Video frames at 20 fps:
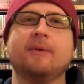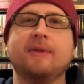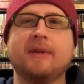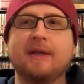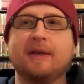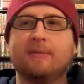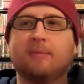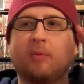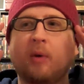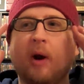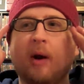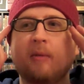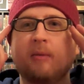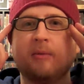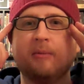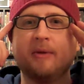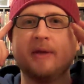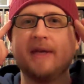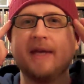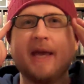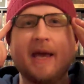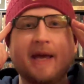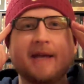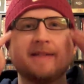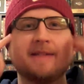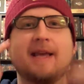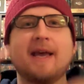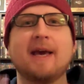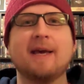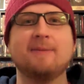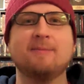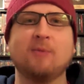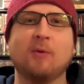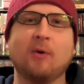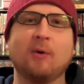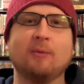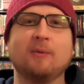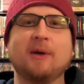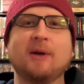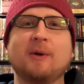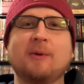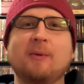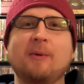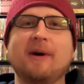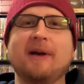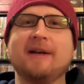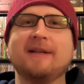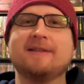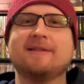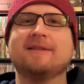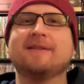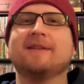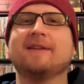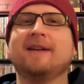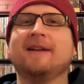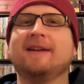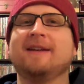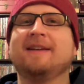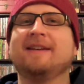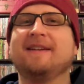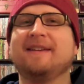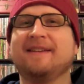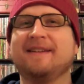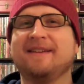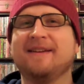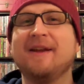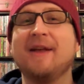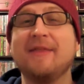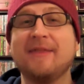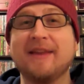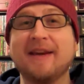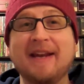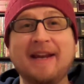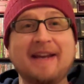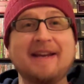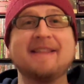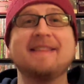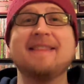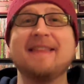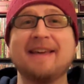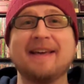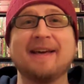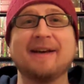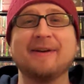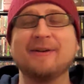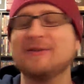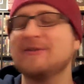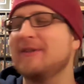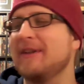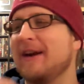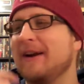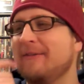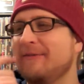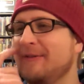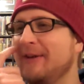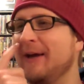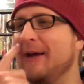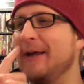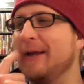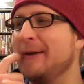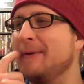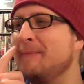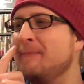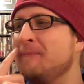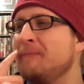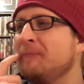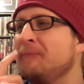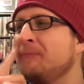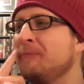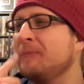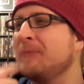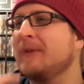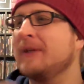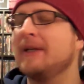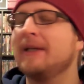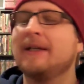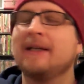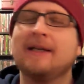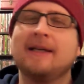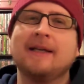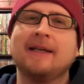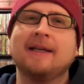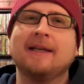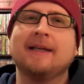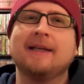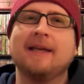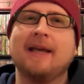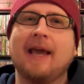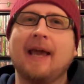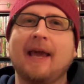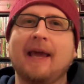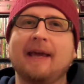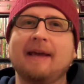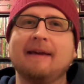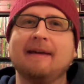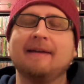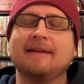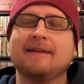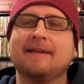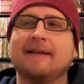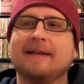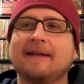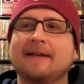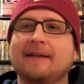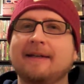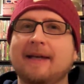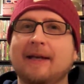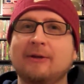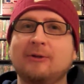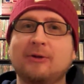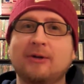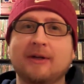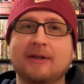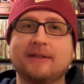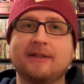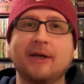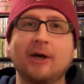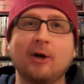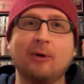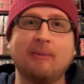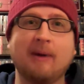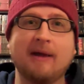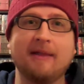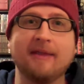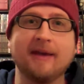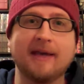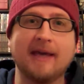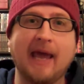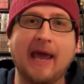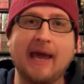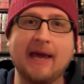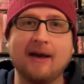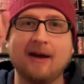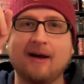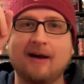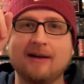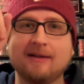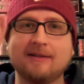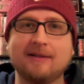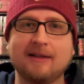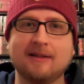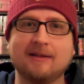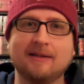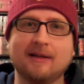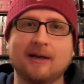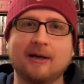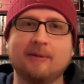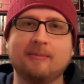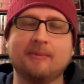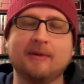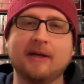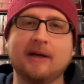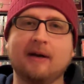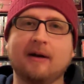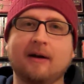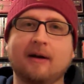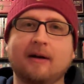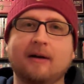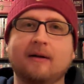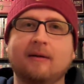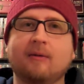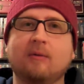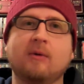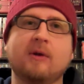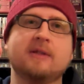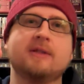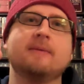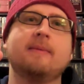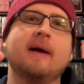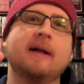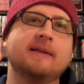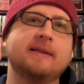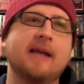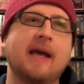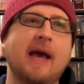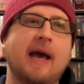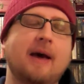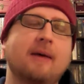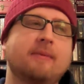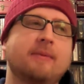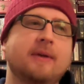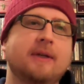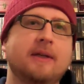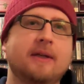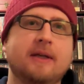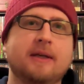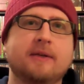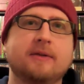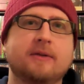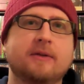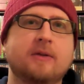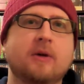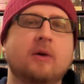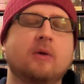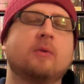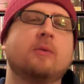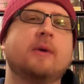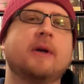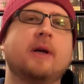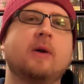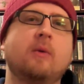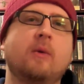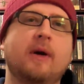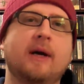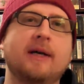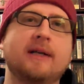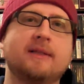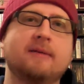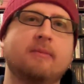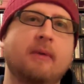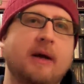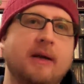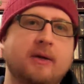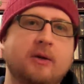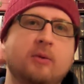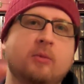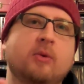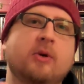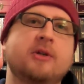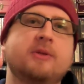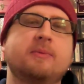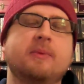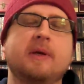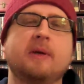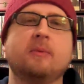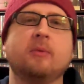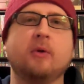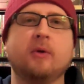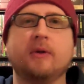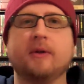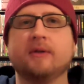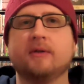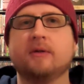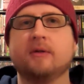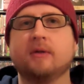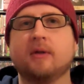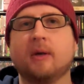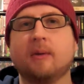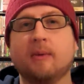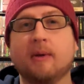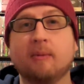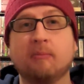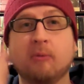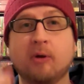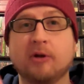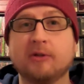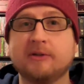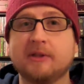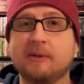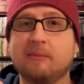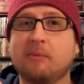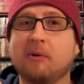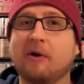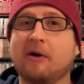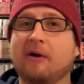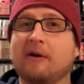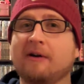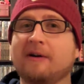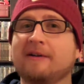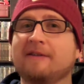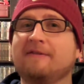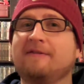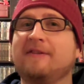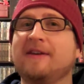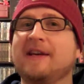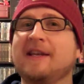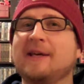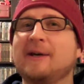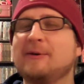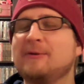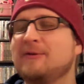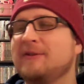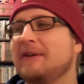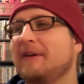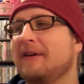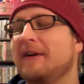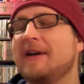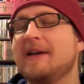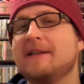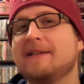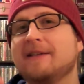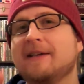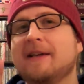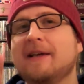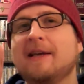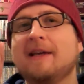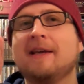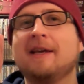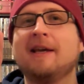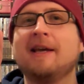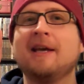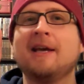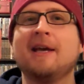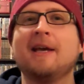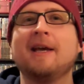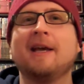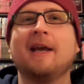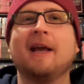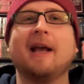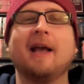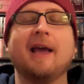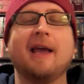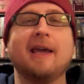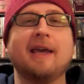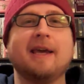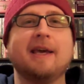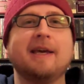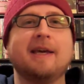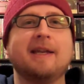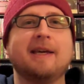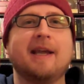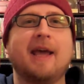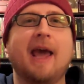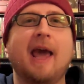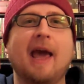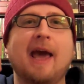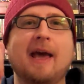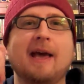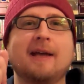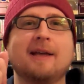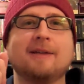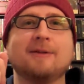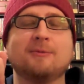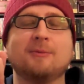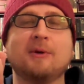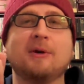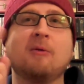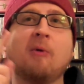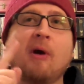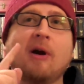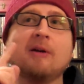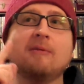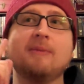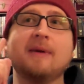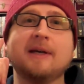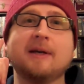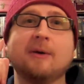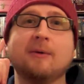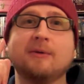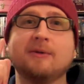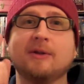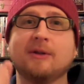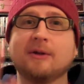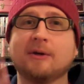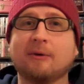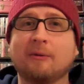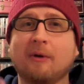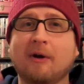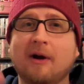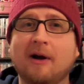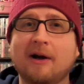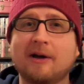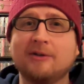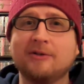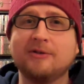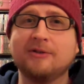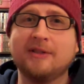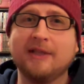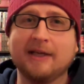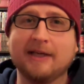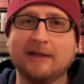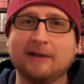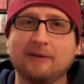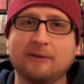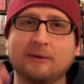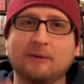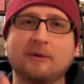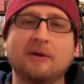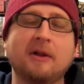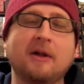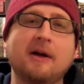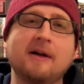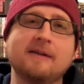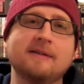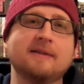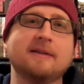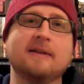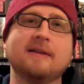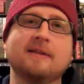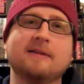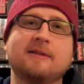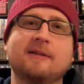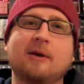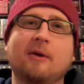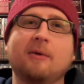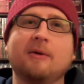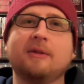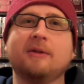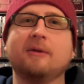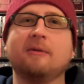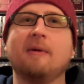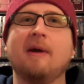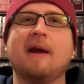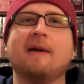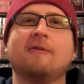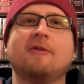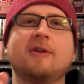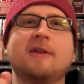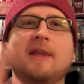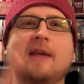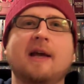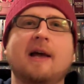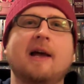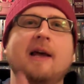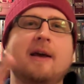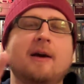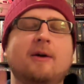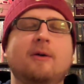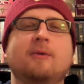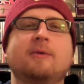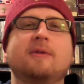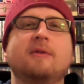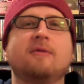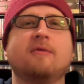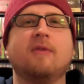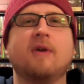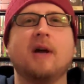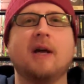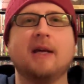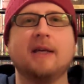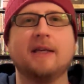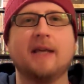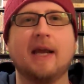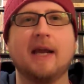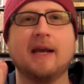that probably has had more requests than anything else that I've done. And as you can tell by the chaos that's up there, what's about to happen is a total request by numerous people. This is going to be a multi-part video series. It has required me going to the garage, digging through closets, going through everything I own to find